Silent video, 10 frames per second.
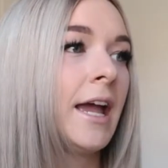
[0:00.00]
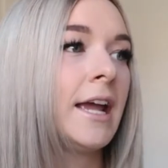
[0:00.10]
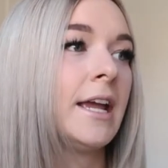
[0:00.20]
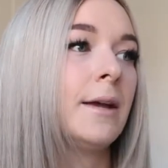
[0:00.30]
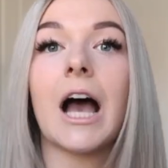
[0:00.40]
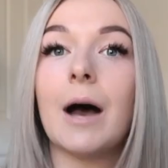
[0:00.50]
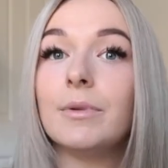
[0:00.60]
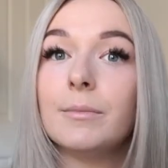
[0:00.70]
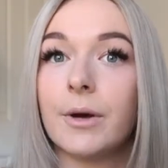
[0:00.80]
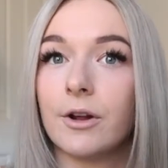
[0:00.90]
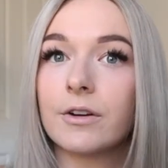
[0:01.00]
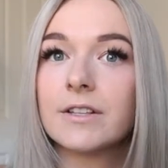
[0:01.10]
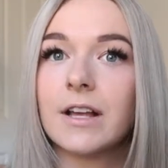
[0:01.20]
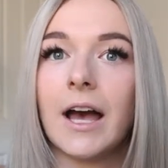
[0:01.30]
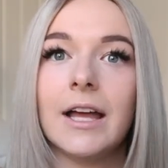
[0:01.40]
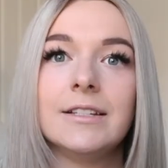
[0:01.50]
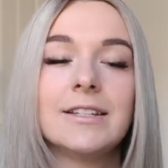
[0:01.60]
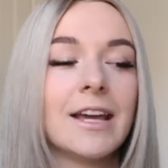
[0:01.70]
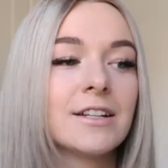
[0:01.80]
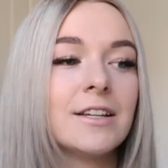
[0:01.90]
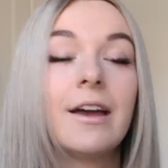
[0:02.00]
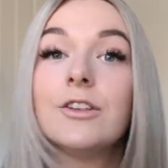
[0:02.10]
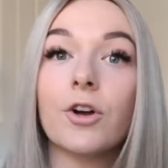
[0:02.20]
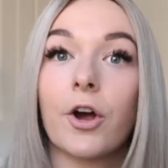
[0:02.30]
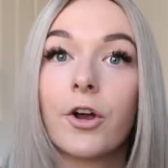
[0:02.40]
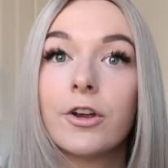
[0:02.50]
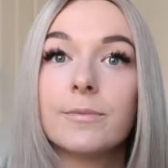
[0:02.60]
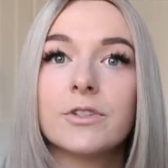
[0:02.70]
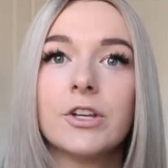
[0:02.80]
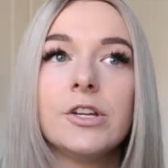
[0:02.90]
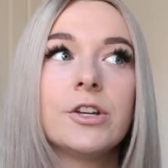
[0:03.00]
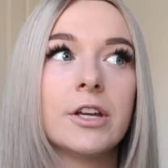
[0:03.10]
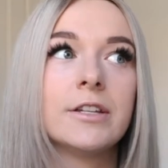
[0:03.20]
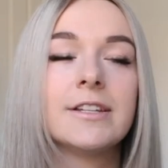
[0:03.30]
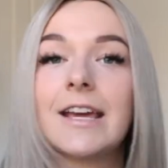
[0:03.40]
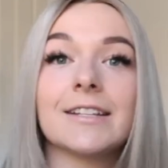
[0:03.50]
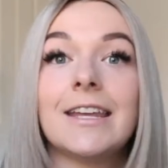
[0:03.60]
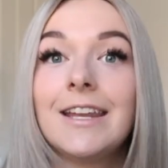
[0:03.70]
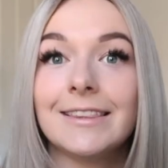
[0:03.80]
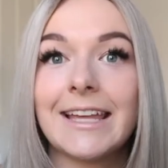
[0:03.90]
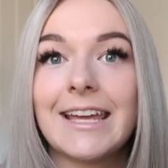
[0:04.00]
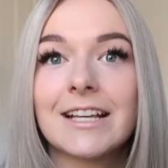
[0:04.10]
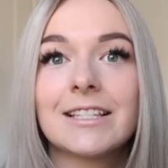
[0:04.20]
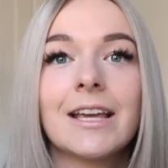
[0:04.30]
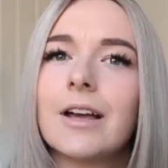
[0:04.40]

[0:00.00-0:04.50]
a carbon monoxide detector in your home so you can detect any leaks.